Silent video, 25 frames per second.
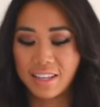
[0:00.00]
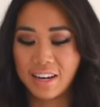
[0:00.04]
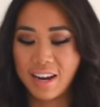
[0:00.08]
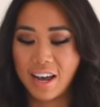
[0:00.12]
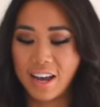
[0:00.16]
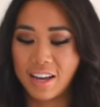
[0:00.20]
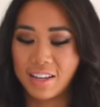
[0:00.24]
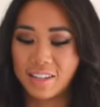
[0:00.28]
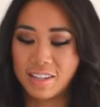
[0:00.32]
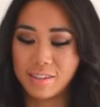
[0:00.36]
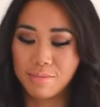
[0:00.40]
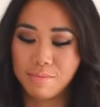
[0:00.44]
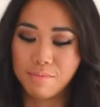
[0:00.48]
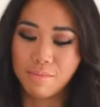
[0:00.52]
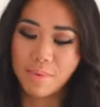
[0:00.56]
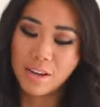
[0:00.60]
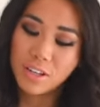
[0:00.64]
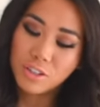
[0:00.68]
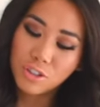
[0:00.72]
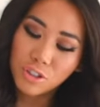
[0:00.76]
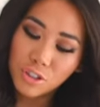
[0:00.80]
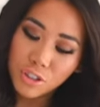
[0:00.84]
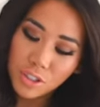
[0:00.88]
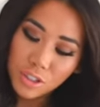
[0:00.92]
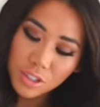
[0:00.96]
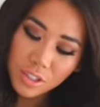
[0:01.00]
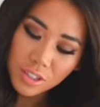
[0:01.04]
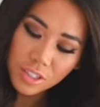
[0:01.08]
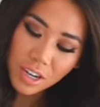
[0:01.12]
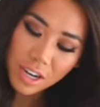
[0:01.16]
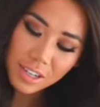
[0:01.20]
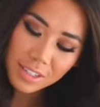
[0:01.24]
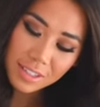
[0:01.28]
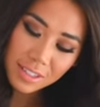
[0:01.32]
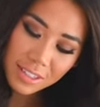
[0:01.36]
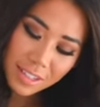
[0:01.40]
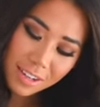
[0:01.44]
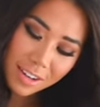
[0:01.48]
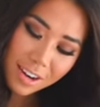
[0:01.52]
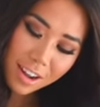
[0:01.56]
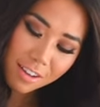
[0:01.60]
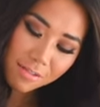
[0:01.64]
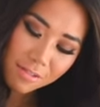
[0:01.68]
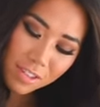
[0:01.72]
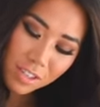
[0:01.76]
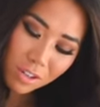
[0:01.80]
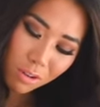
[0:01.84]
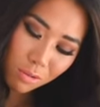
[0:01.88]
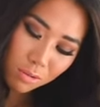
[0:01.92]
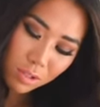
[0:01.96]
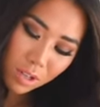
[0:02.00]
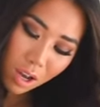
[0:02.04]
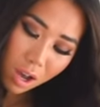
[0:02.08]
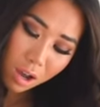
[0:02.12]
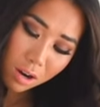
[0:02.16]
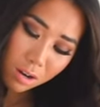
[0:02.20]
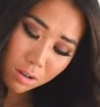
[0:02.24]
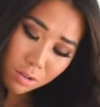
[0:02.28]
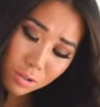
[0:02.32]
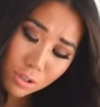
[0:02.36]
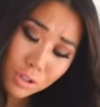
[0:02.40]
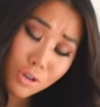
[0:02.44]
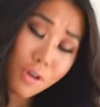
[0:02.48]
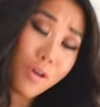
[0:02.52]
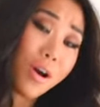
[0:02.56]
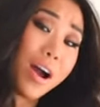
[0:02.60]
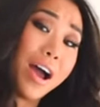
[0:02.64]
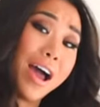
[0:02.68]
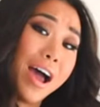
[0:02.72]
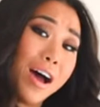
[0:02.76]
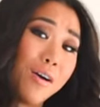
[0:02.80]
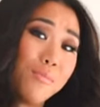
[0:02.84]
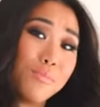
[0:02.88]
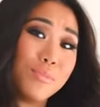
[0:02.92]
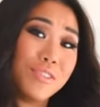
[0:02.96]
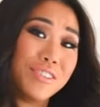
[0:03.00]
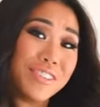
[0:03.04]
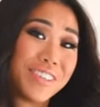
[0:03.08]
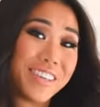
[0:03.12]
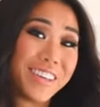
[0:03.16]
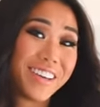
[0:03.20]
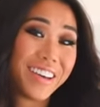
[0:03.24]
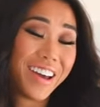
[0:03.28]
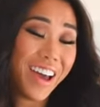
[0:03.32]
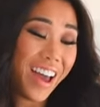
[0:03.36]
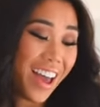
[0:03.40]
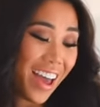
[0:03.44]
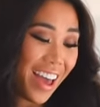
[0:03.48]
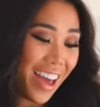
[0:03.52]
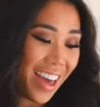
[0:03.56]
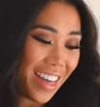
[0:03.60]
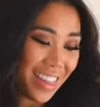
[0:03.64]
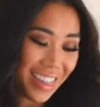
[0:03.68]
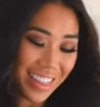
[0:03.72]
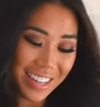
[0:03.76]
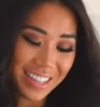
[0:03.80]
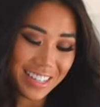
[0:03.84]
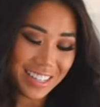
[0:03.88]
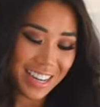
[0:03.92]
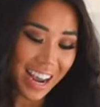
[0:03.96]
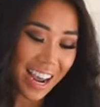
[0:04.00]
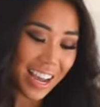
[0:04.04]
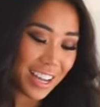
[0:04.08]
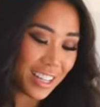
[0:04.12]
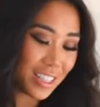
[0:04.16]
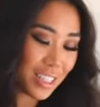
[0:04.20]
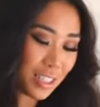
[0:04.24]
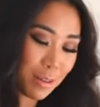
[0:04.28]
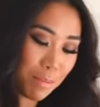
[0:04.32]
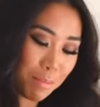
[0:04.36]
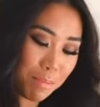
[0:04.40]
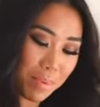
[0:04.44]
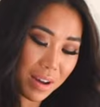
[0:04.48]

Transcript: And as mentioned, I didn't have sultanas, so I am using the dates,